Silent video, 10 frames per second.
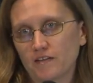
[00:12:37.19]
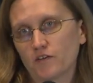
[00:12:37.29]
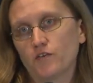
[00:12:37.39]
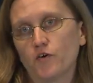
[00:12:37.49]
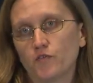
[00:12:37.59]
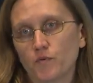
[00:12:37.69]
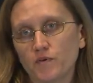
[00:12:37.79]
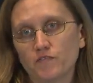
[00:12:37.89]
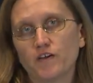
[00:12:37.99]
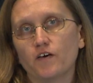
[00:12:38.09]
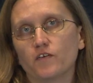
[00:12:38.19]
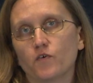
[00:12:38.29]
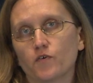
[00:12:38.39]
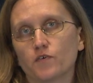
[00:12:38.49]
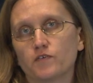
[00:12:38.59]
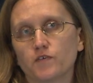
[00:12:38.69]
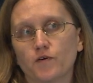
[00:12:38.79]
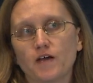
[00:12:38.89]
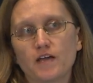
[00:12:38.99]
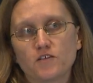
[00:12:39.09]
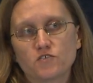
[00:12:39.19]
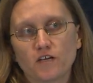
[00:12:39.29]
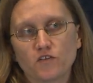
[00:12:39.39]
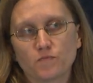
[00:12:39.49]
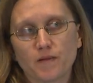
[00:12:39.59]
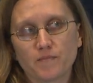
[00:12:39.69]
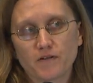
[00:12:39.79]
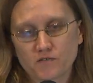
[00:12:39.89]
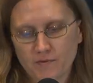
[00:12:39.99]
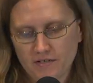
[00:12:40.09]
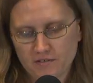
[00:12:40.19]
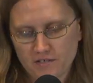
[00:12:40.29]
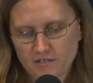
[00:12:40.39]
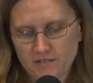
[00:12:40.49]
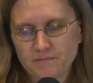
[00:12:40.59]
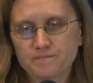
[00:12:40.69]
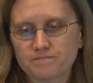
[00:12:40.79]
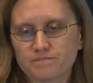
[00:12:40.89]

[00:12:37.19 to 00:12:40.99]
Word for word: little node that we found in order to change blood pressure regulation.